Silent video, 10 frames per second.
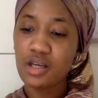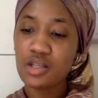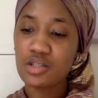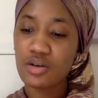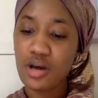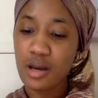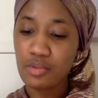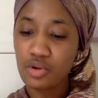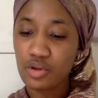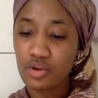So I'm
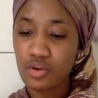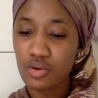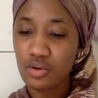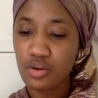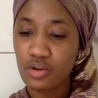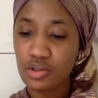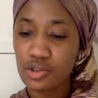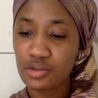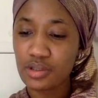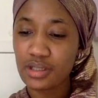gonna go on
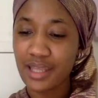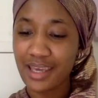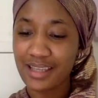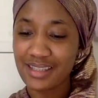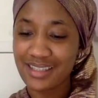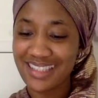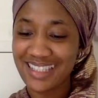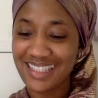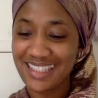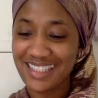to the
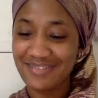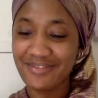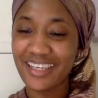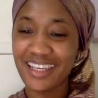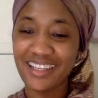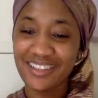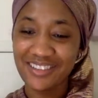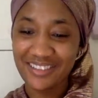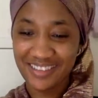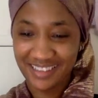next
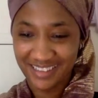video.